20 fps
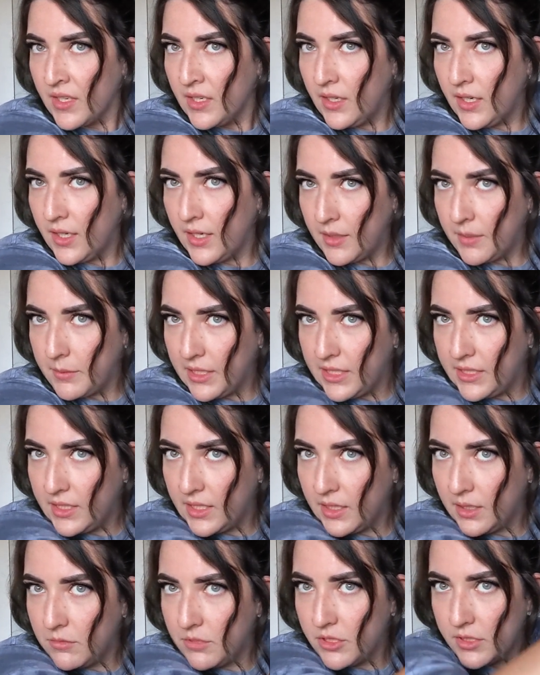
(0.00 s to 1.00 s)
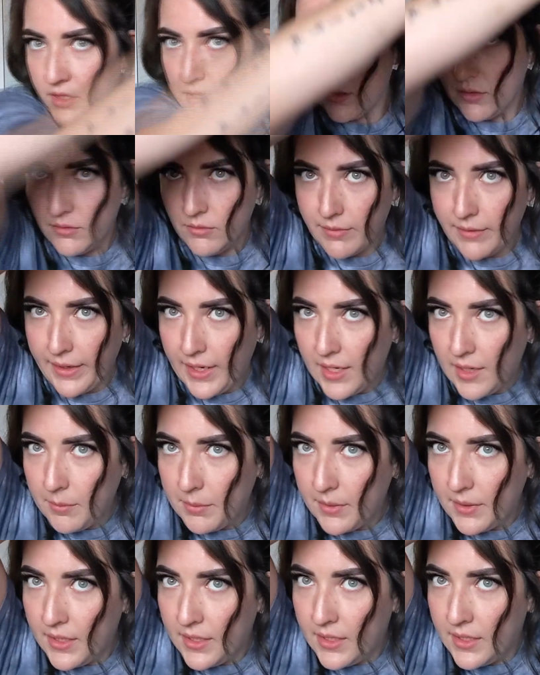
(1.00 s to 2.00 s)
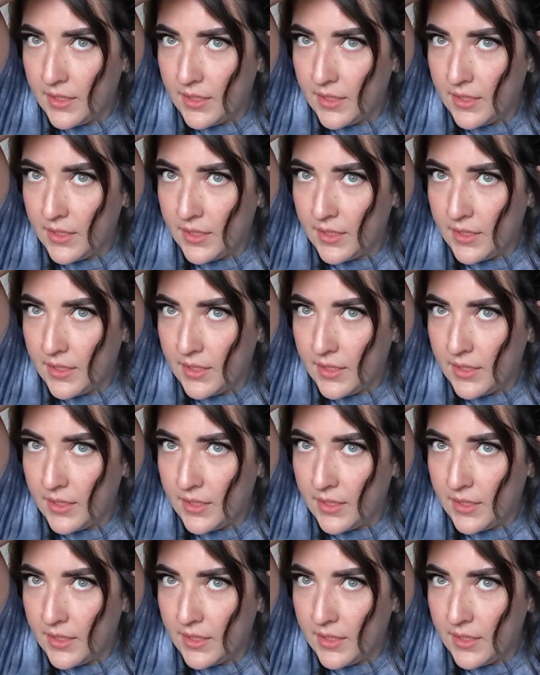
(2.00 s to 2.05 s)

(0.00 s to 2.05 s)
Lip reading: And then I'm just gonna wrap